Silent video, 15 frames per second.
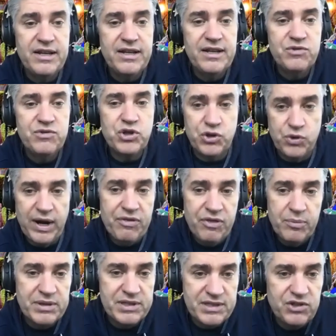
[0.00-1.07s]
to grant the
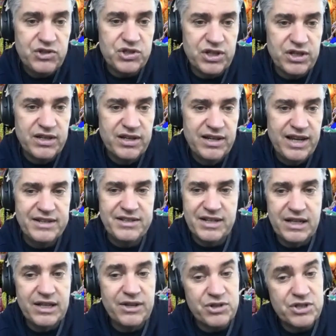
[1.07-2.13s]
petition and
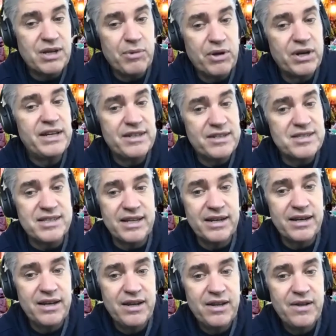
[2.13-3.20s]
declare someone innocent,
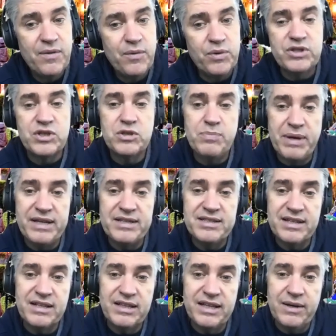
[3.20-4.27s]
which is
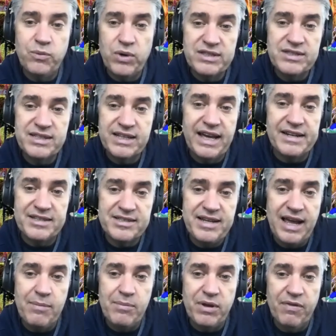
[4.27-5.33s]
basically, once again, a
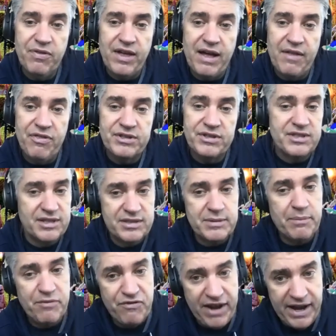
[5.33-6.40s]
statement that the system
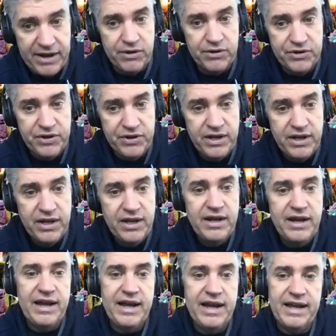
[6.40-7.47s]
failed
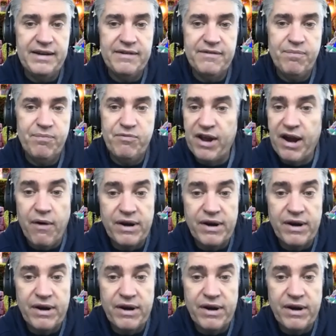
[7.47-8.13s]
and various